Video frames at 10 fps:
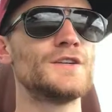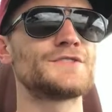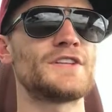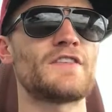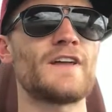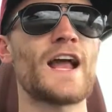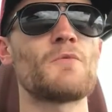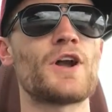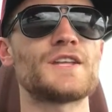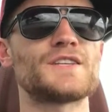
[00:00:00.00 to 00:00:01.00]
So the thing I
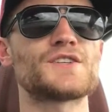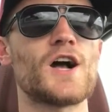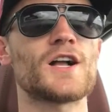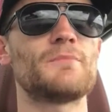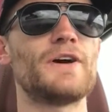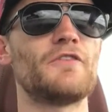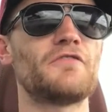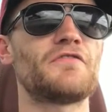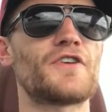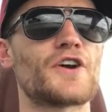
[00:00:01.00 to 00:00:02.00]
wanted to talk about
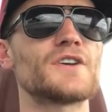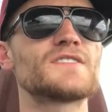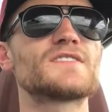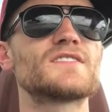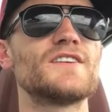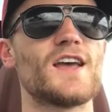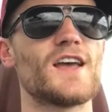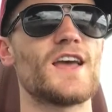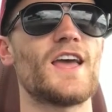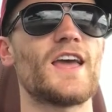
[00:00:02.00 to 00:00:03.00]
first
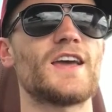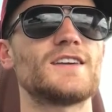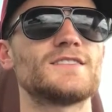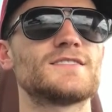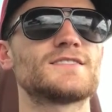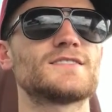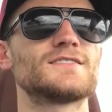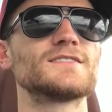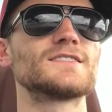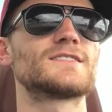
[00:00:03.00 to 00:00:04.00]
is
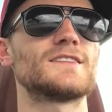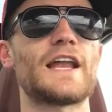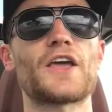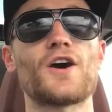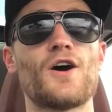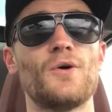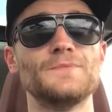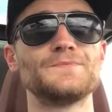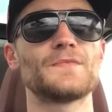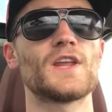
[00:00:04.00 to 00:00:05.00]
letting go.
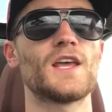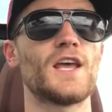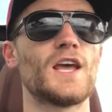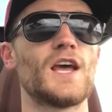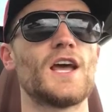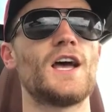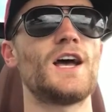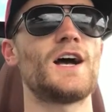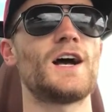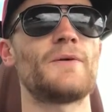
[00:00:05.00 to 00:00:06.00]

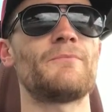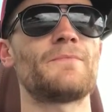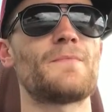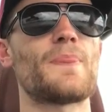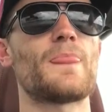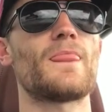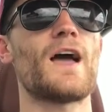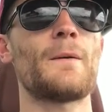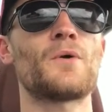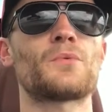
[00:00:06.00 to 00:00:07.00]

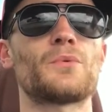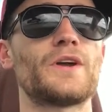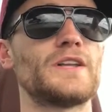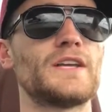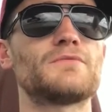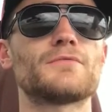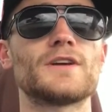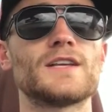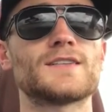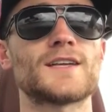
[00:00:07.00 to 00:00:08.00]
I'm a really,
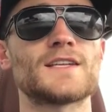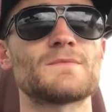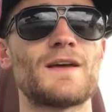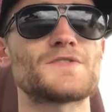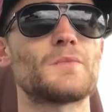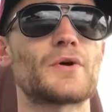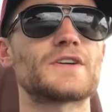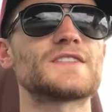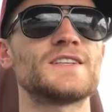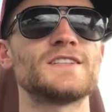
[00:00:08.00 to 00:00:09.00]
really sentimental
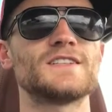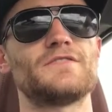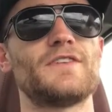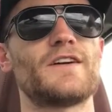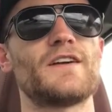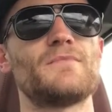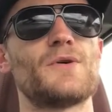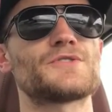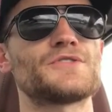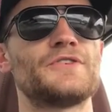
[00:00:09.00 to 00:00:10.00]
person, very
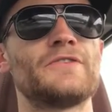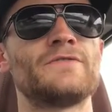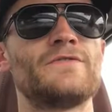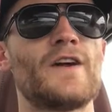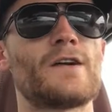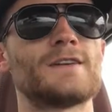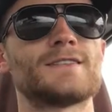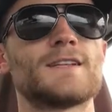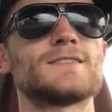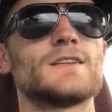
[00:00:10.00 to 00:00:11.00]
emotional, very
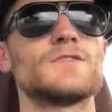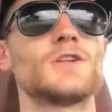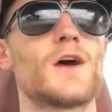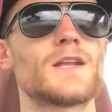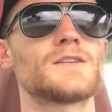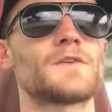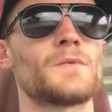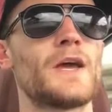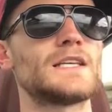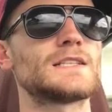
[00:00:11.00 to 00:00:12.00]
sensitive in a lot of
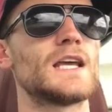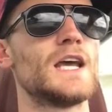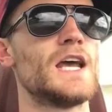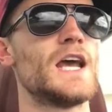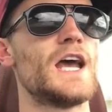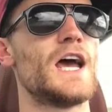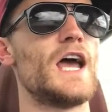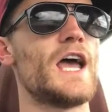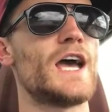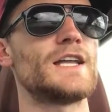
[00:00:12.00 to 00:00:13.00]
different ways.
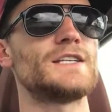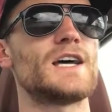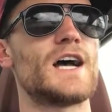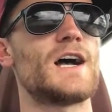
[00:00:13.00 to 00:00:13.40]
And